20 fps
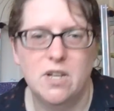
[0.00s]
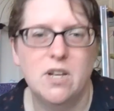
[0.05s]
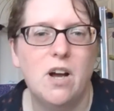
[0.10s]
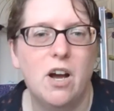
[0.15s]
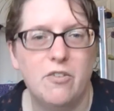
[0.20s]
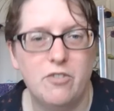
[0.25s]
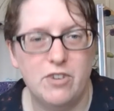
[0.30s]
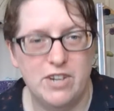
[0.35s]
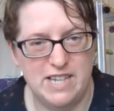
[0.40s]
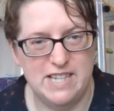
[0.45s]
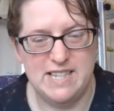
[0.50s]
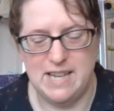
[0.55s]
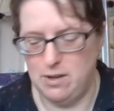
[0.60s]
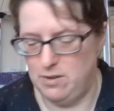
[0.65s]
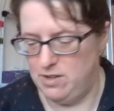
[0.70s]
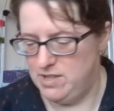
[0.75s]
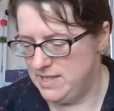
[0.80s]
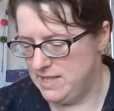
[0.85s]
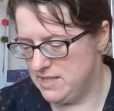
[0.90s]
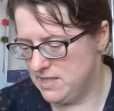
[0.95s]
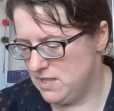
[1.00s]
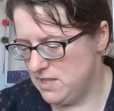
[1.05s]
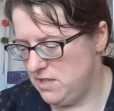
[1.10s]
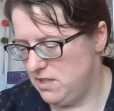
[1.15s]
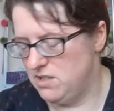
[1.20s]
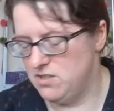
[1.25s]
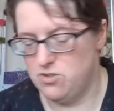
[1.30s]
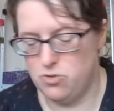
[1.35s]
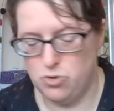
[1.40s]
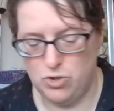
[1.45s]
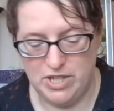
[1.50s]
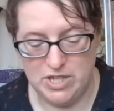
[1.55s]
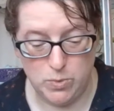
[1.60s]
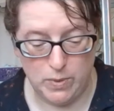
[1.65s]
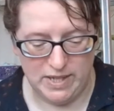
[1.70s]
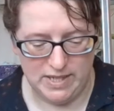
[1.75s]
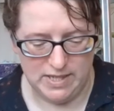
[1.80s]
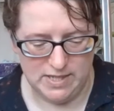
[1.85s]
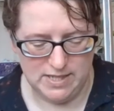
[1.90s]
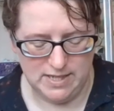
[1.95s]
I've written it down, it says class
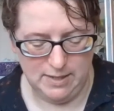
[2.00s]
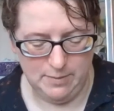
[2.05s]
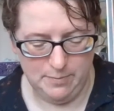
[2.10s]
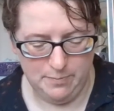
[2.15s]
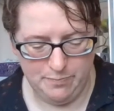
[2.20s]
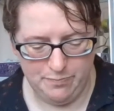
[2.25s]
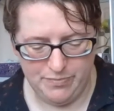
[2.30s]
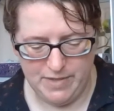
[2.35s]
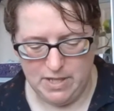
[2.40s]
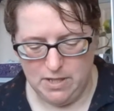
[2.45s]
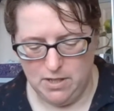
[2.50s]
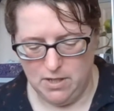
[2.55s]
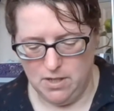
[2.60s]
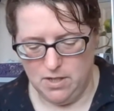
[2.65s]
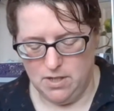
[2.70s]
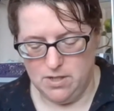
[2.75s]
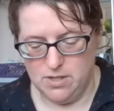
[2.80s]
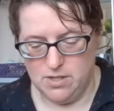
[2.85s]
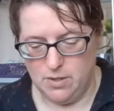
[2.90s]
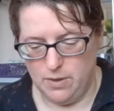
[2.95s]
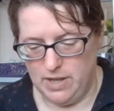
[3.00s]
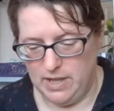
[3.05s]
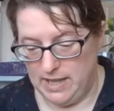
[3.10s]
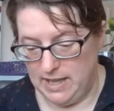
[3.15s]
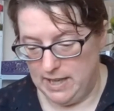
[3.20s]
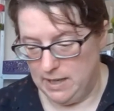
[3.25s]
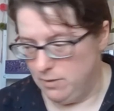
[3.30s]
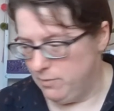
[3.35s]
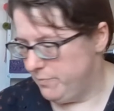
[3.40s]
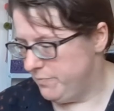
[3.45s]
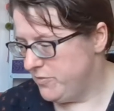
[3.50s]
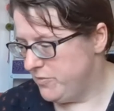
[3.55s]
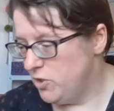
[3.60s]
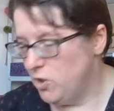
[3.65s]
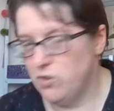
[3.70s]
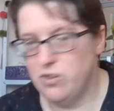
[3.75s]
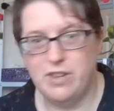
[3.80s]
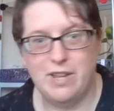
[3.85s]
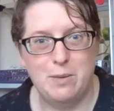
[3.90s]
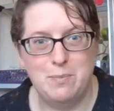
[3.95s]
320. So anyhow,
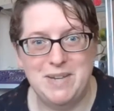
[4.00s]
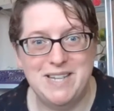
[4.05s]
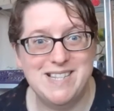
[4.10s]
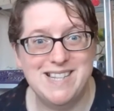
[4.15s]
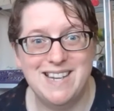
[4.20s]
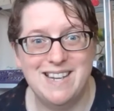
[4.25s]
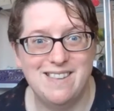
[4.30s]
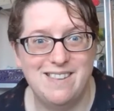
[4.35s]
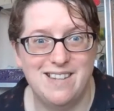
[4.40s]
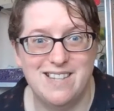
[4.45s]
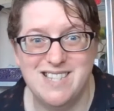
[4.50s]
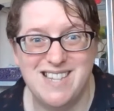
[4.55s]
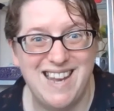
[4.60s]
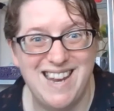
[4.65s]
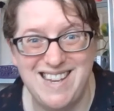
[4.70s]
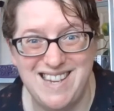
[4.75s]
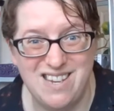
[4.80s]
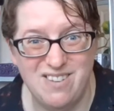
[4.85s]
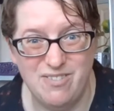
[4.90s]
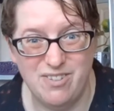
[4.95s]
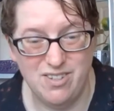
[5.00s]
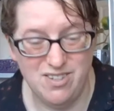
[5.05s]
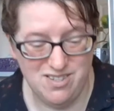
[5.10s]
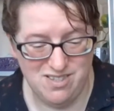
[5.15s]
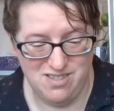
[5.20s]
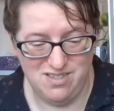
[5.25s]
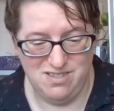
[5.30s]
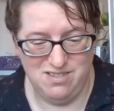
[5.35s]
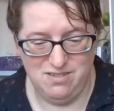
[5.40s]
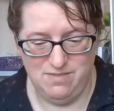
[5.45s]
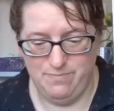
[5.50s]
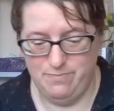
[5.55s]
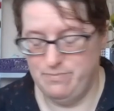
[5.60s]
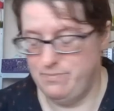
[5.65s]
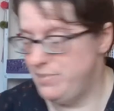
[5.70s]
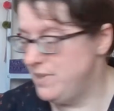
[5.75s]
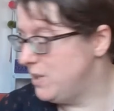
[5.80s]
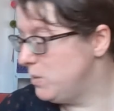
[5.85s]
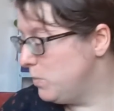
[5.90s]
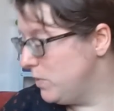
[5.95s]
not that that means anything to any of us,
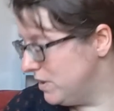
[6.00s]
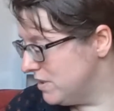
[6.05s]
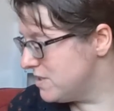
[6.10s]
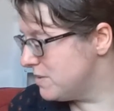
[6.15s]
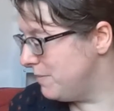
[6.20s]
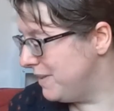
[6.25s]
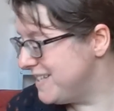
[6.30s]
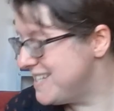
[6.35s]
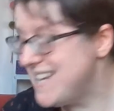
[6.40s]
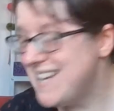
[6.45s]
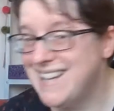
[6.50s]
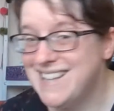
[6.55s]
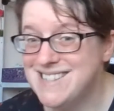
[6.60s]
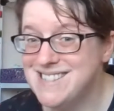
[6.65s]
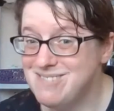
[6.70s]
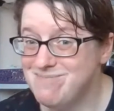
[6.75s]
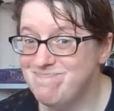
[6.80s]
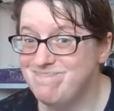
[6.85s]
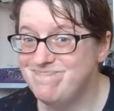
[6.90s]
but it will to my dad.